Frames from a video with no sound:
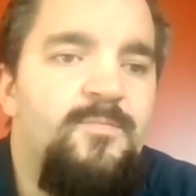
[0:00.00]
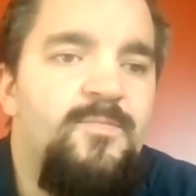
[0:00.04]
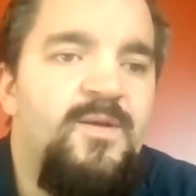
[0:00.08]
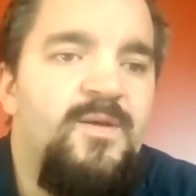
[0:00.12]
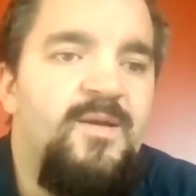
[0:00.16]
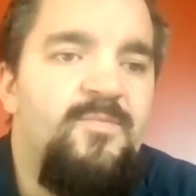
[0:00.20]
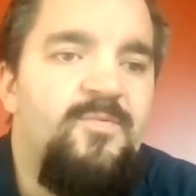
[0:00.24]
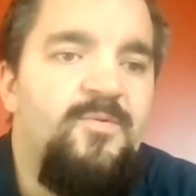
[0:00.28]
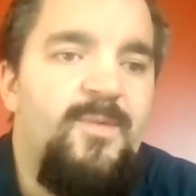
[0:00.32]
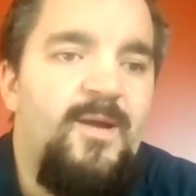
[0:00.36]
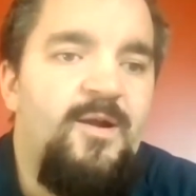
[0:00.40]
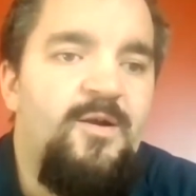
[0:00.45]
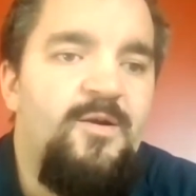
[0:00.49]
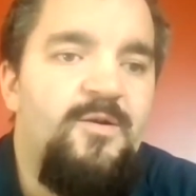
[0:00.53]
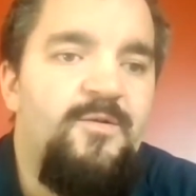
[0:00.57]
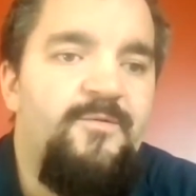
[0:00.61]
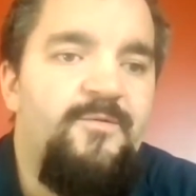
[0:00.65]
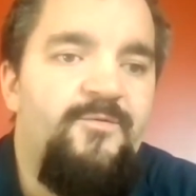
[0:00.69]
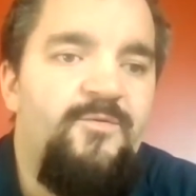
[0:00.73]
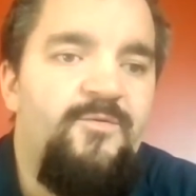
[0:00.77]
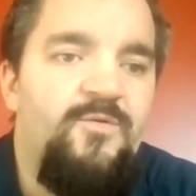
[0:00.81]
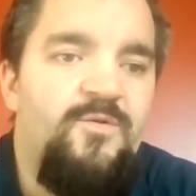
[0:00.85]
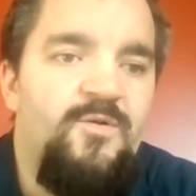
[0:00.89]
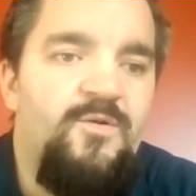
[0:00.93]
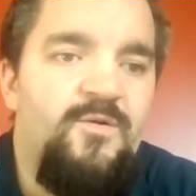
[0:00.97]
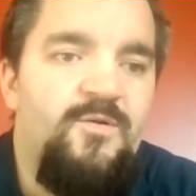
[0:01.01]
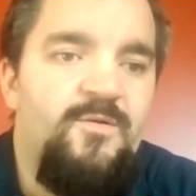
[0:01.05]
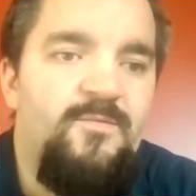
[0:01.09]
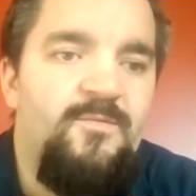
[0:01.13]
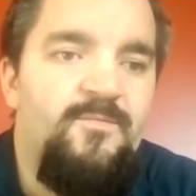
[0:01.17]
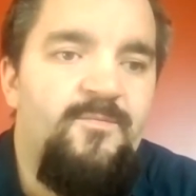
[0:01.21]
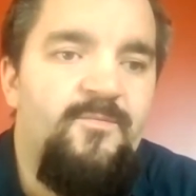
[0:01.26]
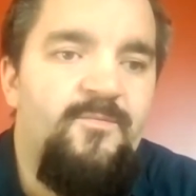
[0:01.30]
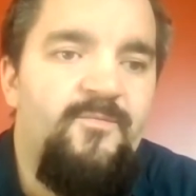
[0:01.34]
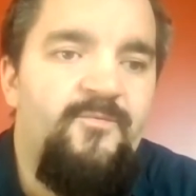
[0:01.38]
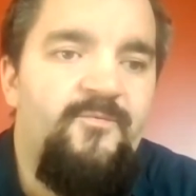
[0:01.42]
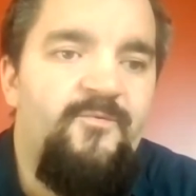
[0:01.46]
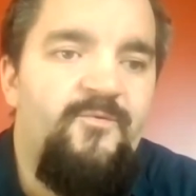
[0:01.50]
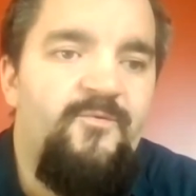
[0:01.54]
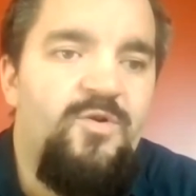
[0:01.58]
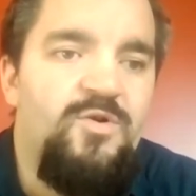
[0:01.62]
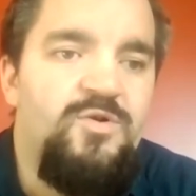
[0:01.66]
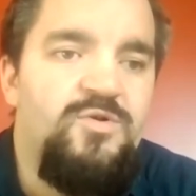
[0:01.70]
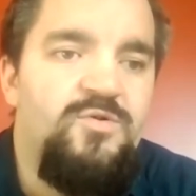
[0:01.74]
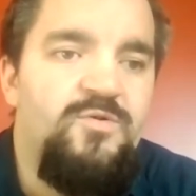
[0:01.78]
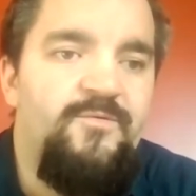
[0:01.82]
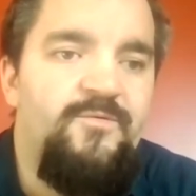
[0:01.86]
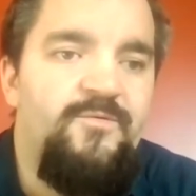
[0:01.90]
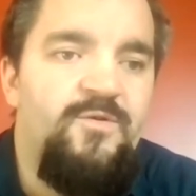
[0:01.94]
be prepared for
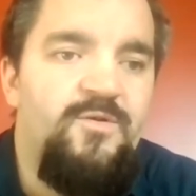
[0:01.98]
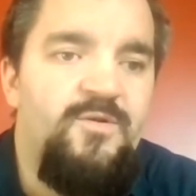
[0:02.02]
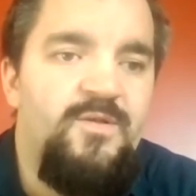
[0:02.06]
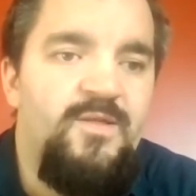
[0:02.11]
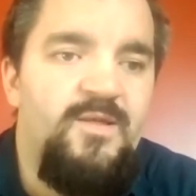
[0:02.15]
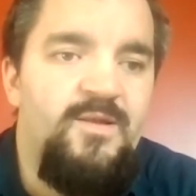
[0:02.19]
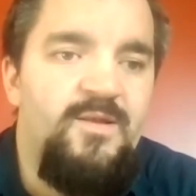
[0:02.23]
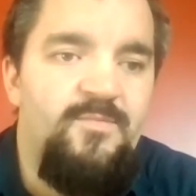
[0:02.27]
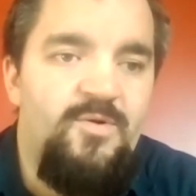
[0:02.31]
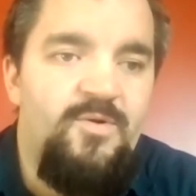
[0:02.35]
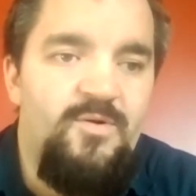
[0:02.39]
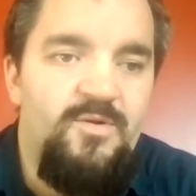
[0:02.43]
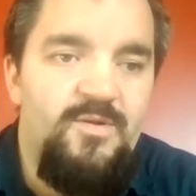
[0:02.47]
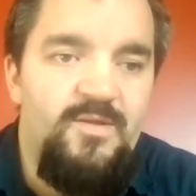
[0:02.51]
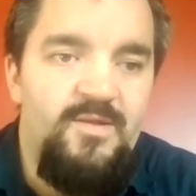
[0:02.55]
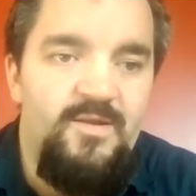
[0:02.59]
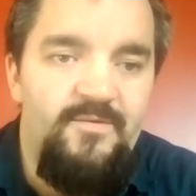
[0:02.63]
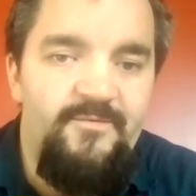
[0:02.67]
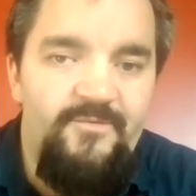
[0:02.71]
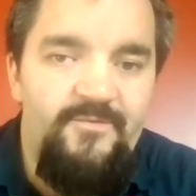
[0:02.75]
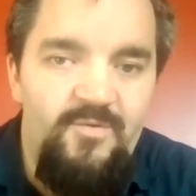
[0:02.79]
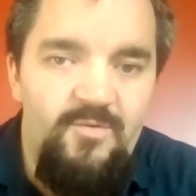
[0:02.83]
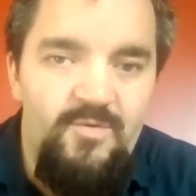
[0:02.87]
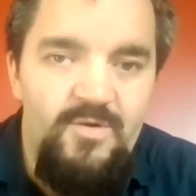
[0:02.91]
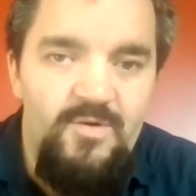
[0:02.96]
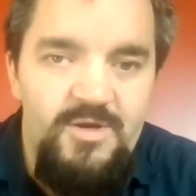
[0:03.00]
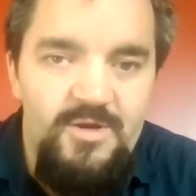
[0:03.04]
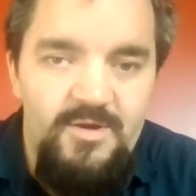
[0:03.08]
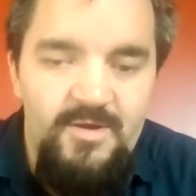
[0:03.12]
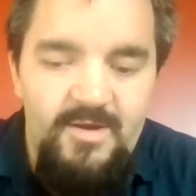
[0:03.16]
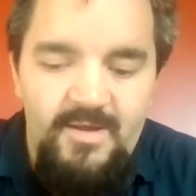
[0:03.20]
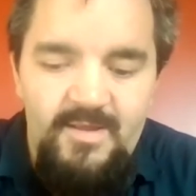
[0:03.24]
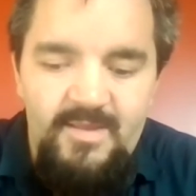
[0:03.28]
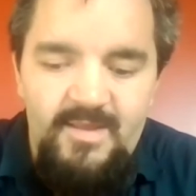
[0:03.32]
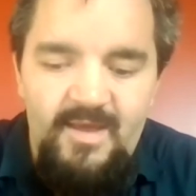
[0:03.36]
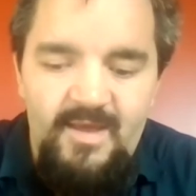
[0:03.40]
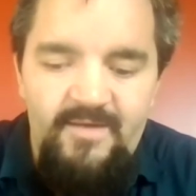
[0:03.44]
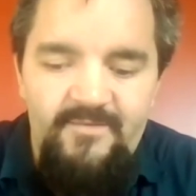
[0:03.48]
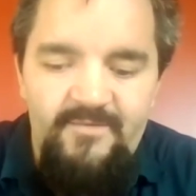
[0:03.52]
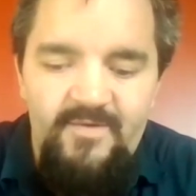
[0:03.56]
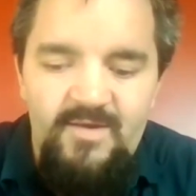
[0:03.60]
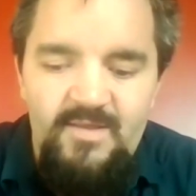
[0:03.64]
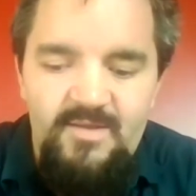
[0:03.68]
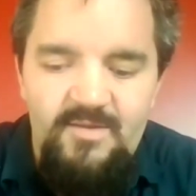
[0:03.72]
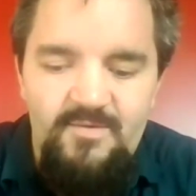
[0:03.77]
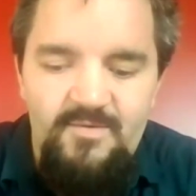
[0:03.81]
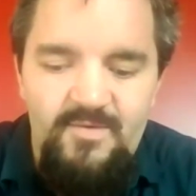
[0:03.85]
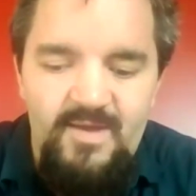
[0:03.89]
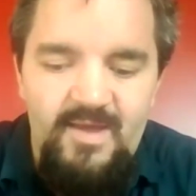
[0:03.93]
virtual versus in person for what you guys gave
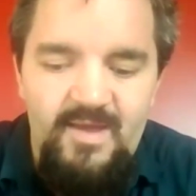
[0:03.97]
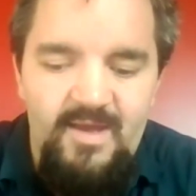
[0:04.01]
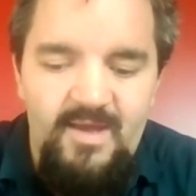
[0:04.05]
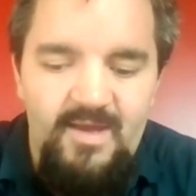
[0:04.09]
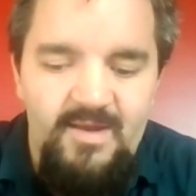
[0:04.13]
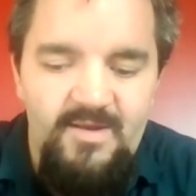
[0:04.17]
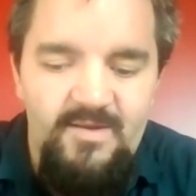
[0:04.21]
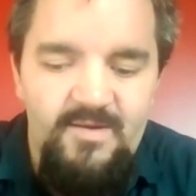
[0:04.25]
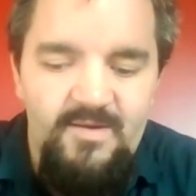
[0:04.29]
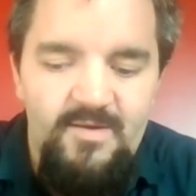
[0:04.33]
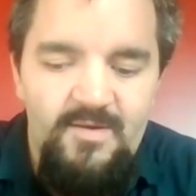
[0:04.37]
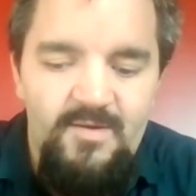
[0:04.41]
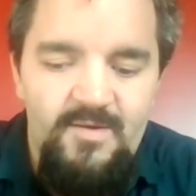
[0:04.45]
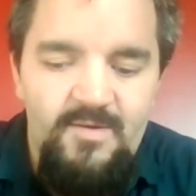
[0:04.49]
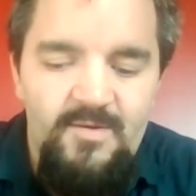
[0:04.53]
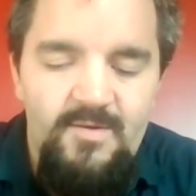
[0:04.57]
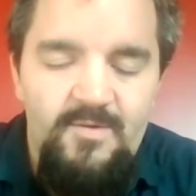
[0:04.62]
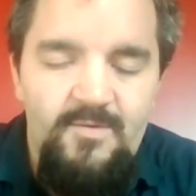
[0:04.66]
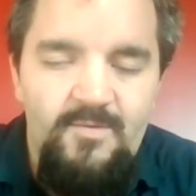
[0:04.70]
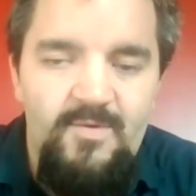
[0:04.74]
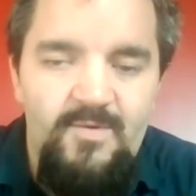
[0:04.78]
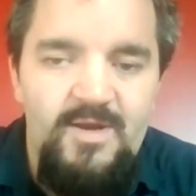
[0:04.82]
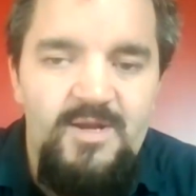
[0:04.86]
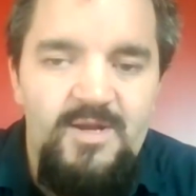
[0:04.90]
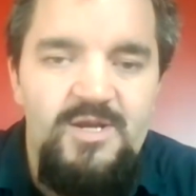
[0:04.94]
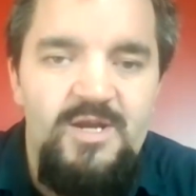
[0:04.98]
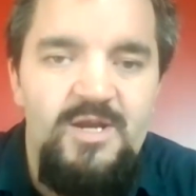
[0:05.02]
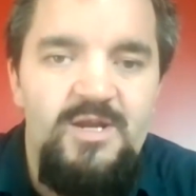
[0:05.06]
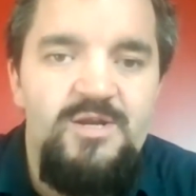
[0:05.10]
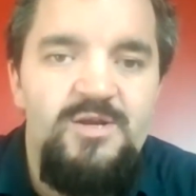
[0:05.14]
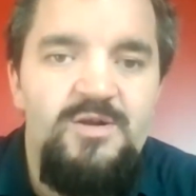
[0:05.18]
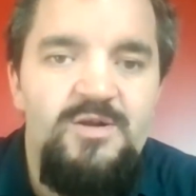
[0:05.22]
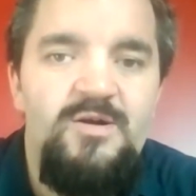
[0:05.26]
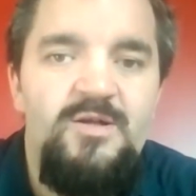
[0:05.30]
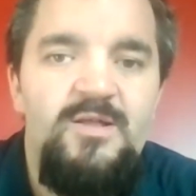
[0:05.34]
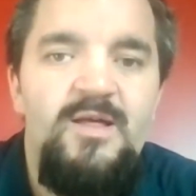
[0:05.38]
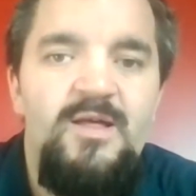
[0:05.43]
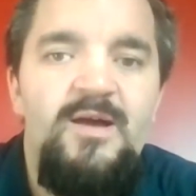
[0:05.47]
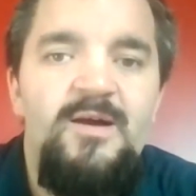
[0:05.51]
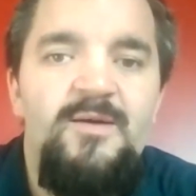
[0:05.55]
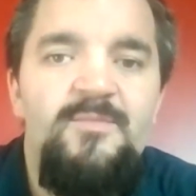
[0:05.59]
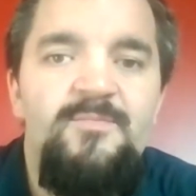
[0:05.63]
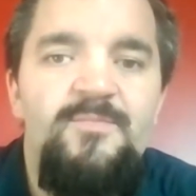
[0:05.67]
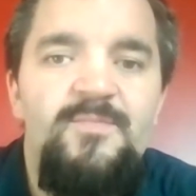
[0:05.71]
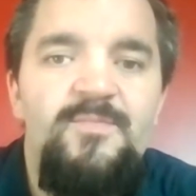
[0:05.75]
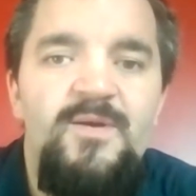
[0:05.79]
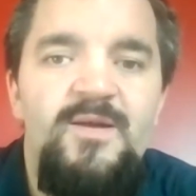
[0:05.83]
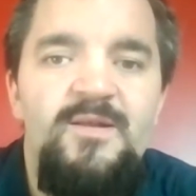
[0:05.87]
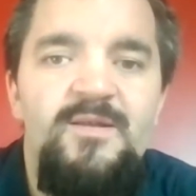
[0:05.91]
us. And we can't rechange it all
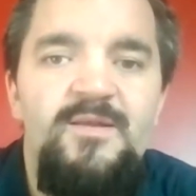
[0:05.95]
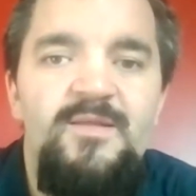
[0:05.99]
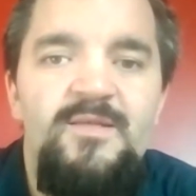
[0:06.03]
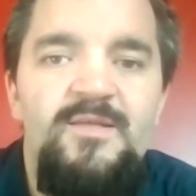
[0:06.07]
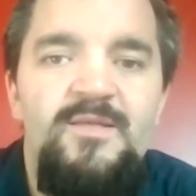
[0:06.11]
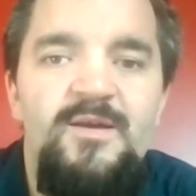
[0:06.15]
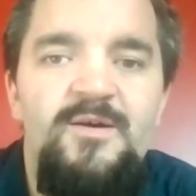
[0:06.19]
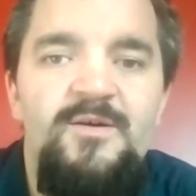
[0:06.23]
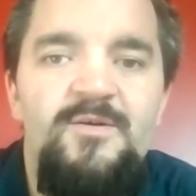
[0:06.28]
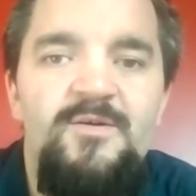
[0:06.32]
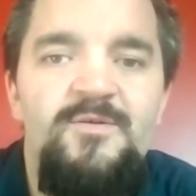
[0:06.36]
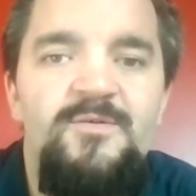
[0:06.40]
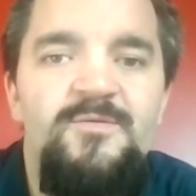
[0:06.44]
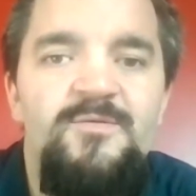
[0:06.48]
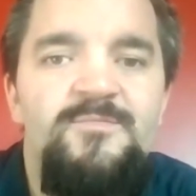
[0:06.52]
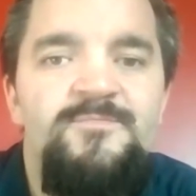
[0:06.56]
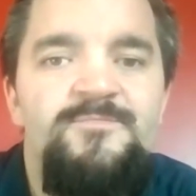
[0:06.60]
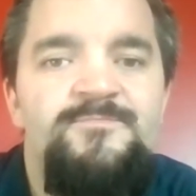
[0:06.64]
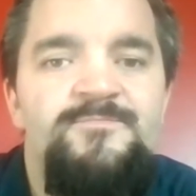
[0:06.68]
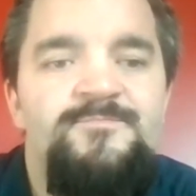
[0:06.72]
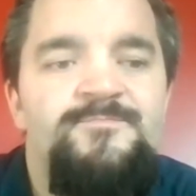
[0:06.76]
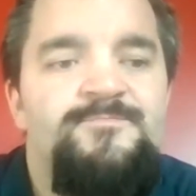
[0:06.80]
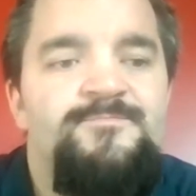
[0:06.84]
up. And so,